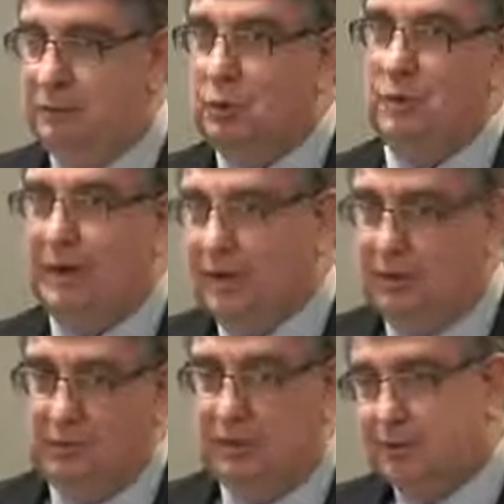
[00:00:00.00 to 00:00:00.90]
a small part
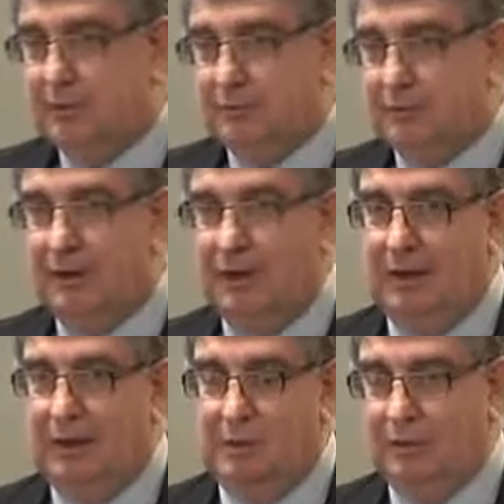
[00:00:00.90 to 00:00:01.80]
of the business,
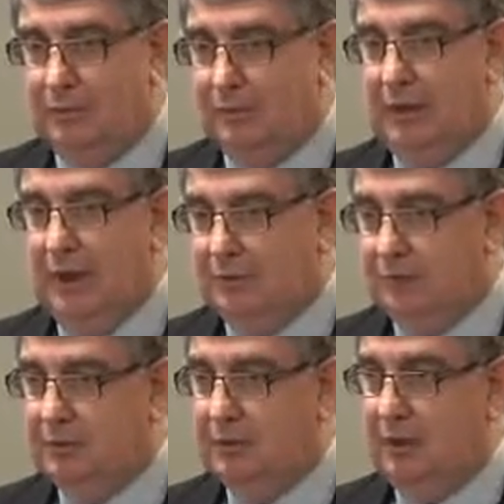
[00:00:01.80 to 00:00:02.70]
and there are times when that
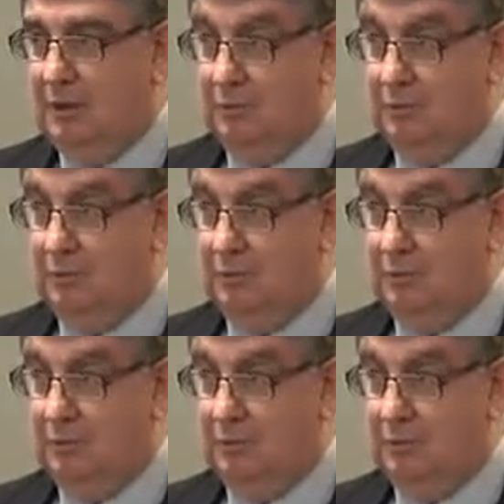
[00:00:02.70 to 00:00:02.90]
happens,